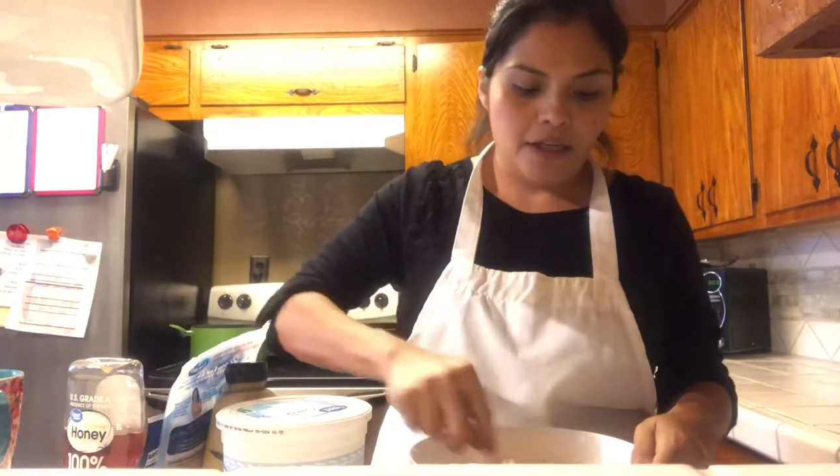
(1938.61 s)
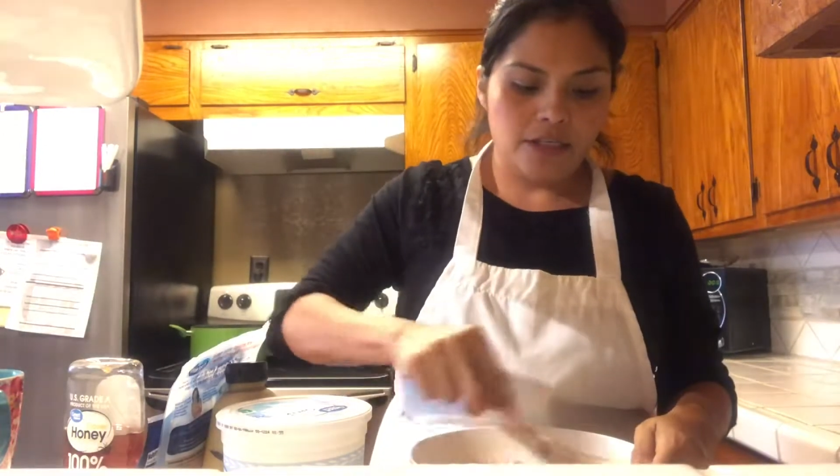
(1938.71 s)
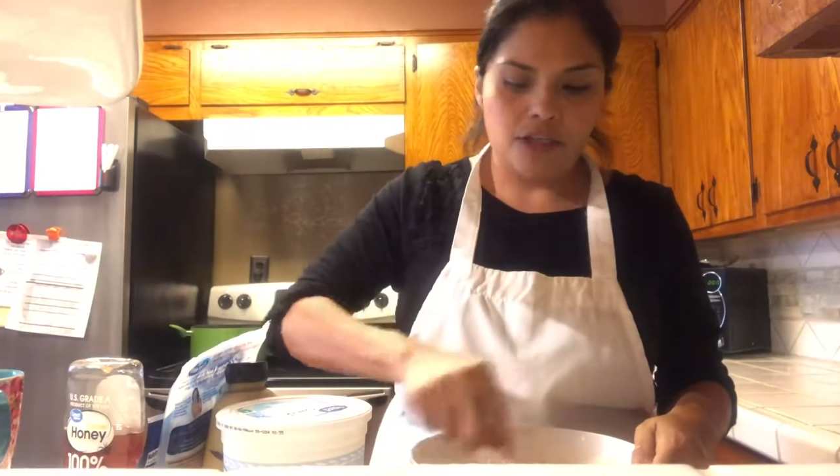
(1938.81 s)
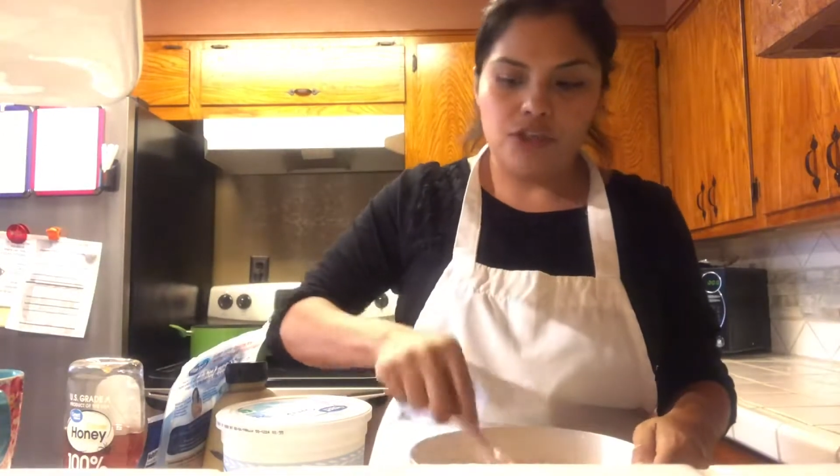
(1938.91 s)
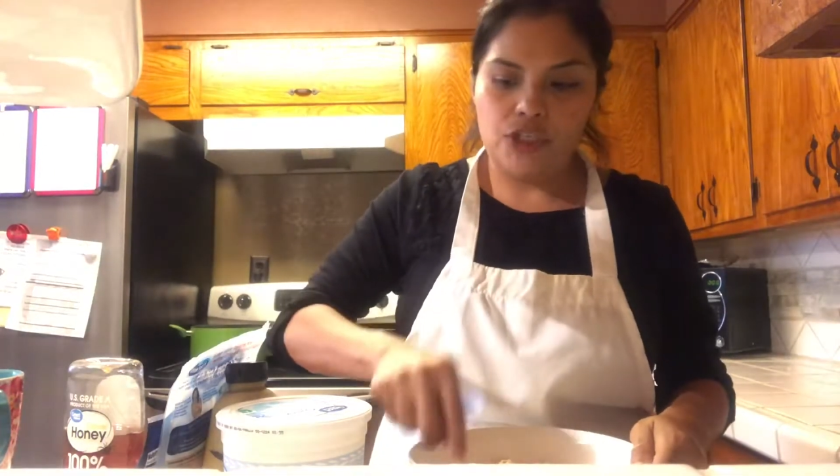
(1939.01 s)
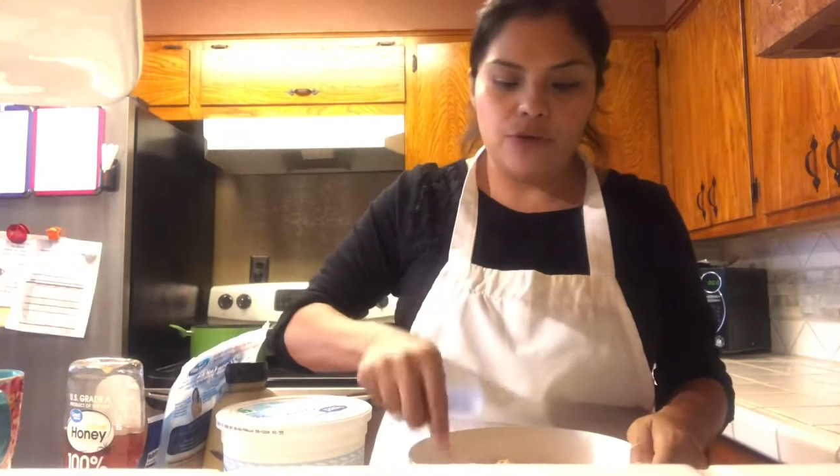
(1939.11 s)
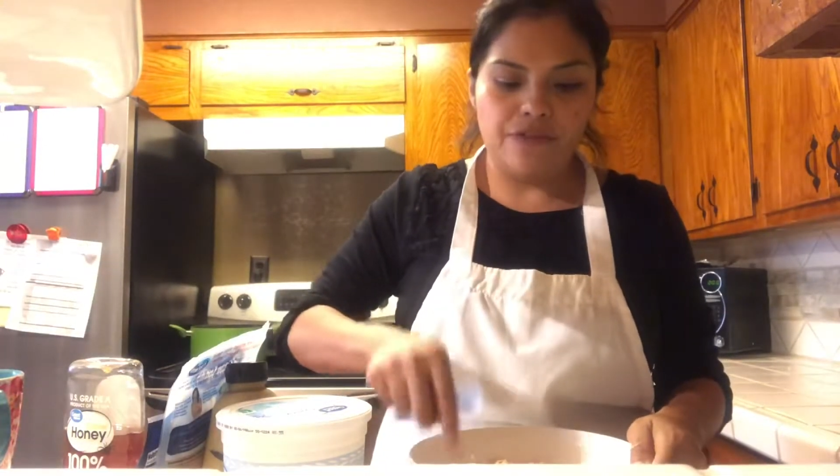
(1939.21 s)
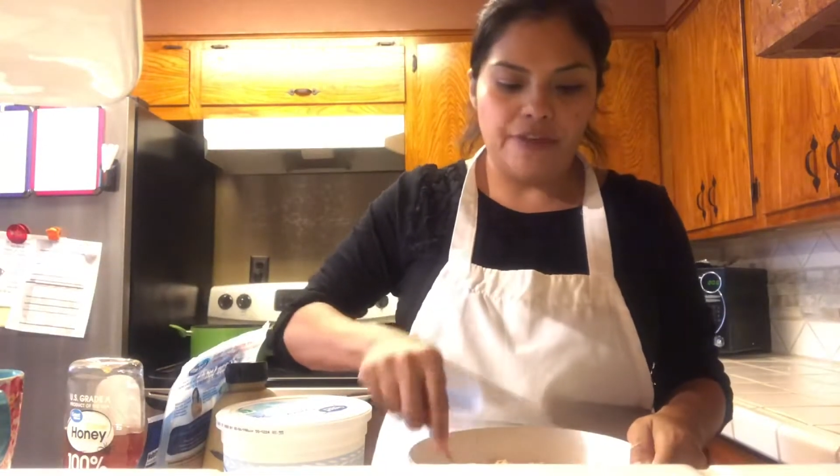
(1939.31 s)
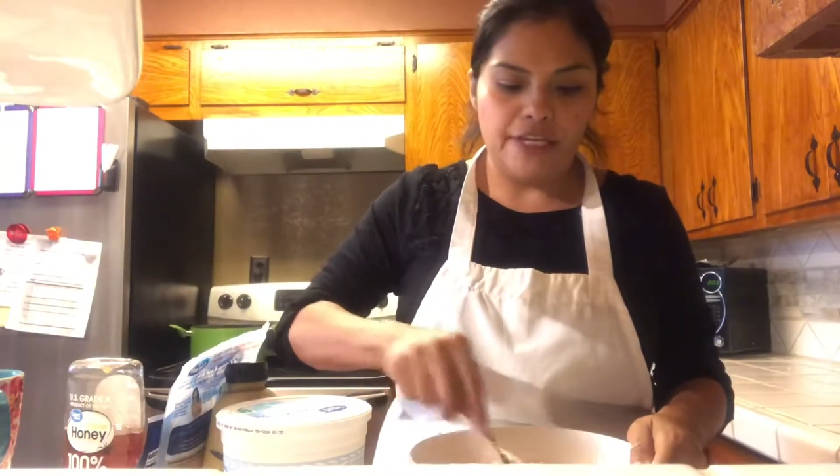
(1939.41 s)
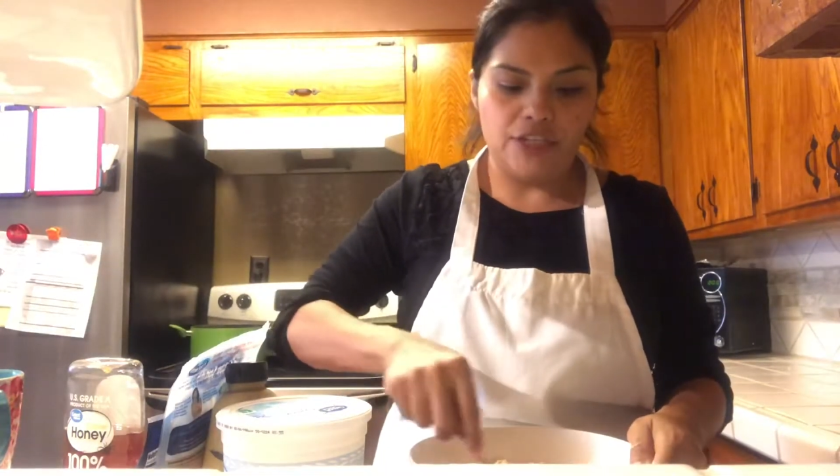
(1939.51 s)
So 2 of
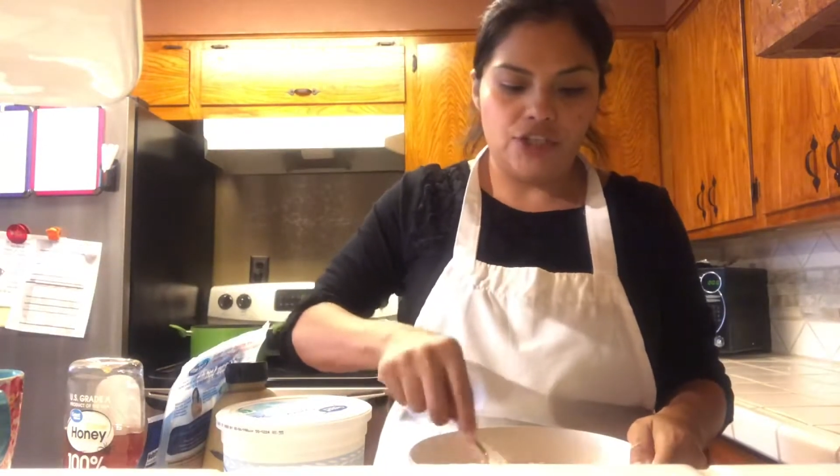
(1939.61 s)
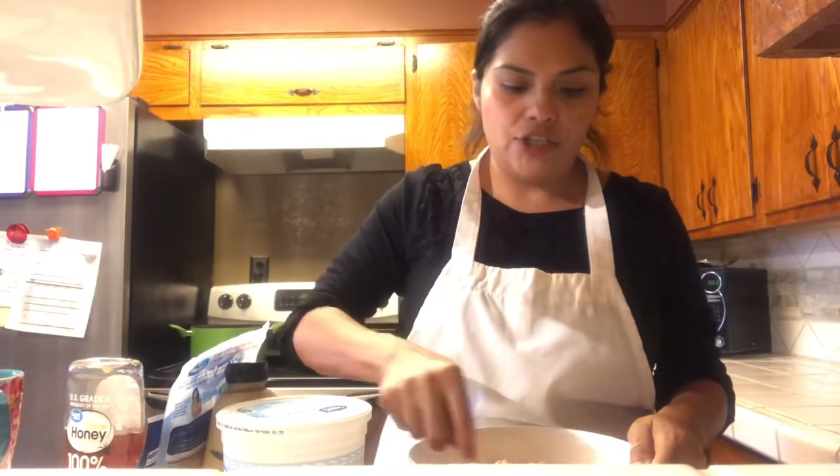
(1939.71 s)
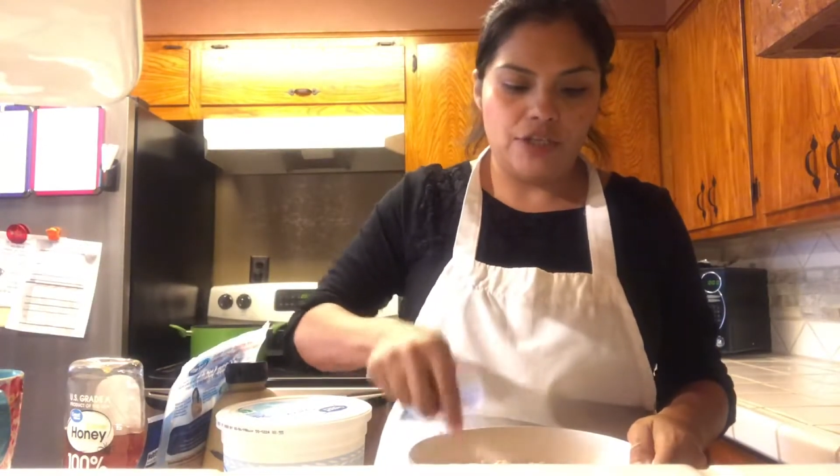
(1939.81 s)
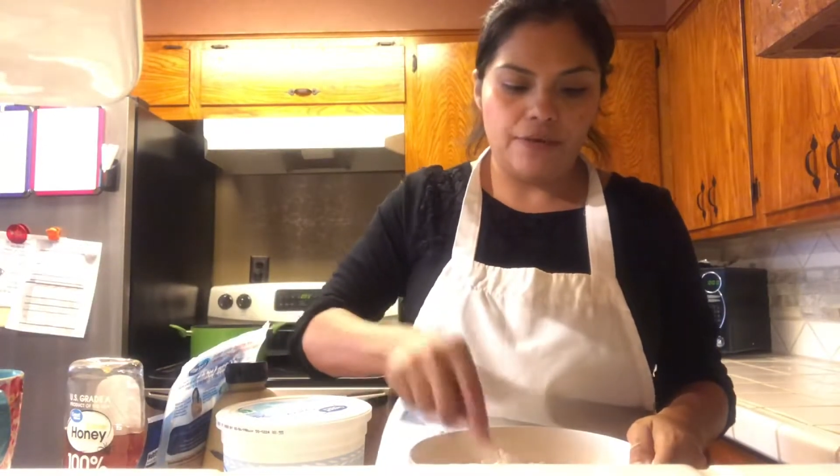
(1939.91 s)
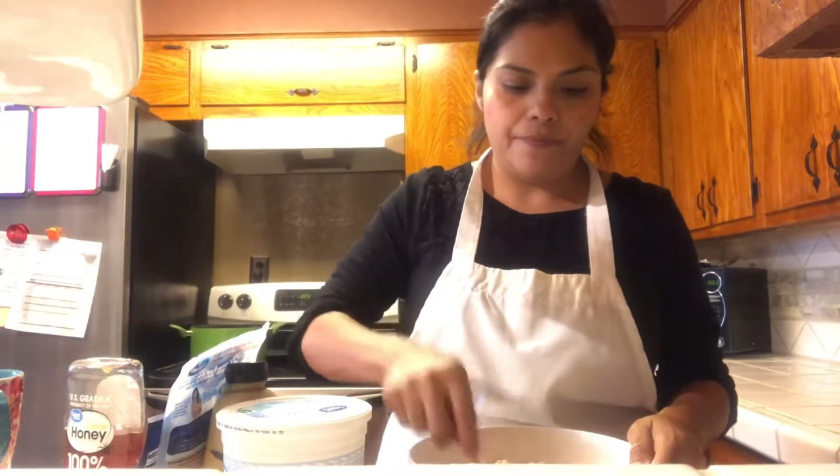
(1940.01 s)
each.